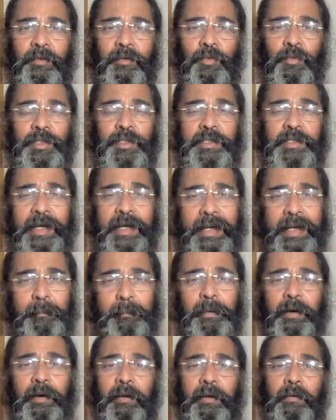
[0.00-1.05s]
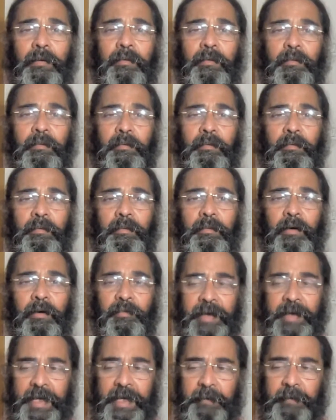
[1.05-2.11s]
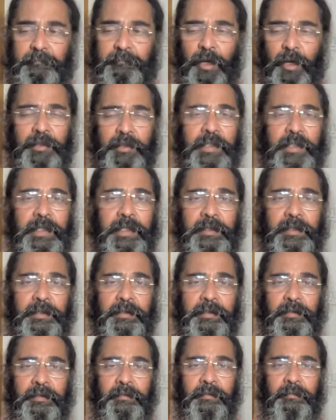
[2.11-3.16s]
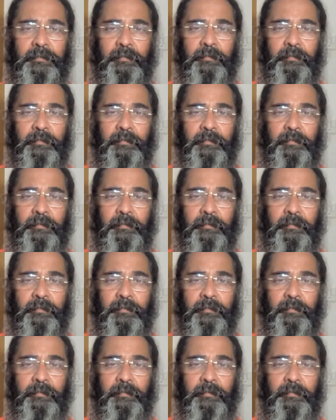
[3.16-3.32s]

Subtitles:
which are typical of any process,